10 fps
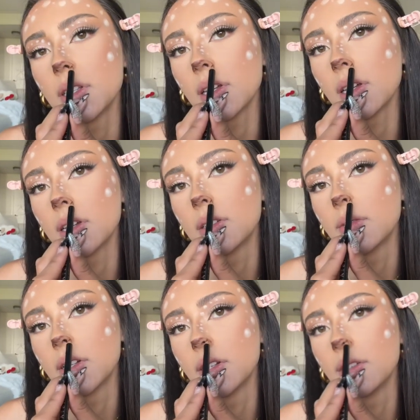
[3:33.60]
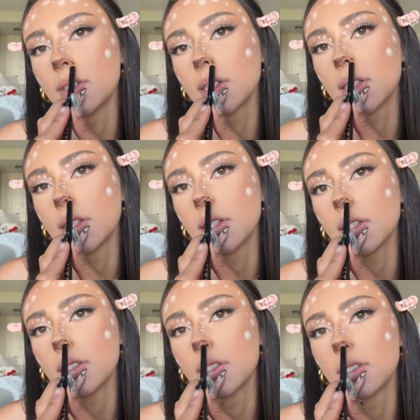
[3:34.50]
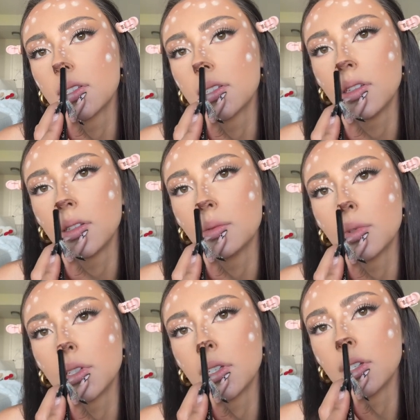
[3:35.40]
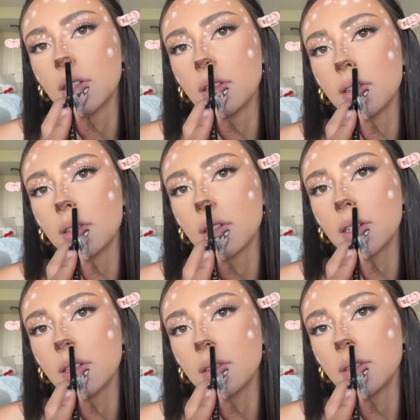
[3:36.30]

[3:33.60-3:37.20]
to the edge of my nose like this and bringing it all around.